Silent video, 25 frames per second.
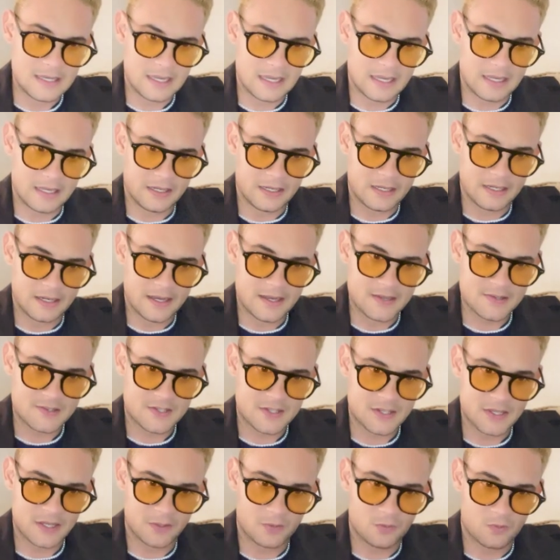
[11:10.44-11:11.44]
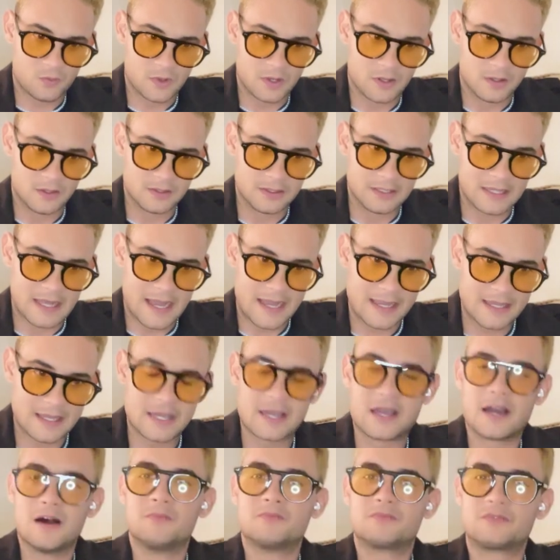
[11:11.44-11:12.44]
And I said, well, I
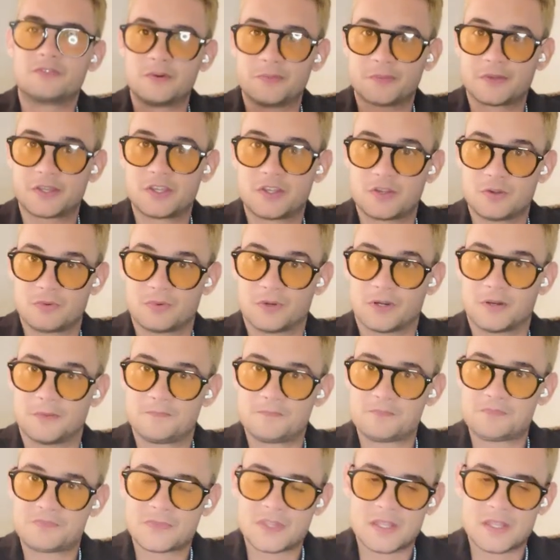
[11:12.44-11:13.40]
come from Cuba.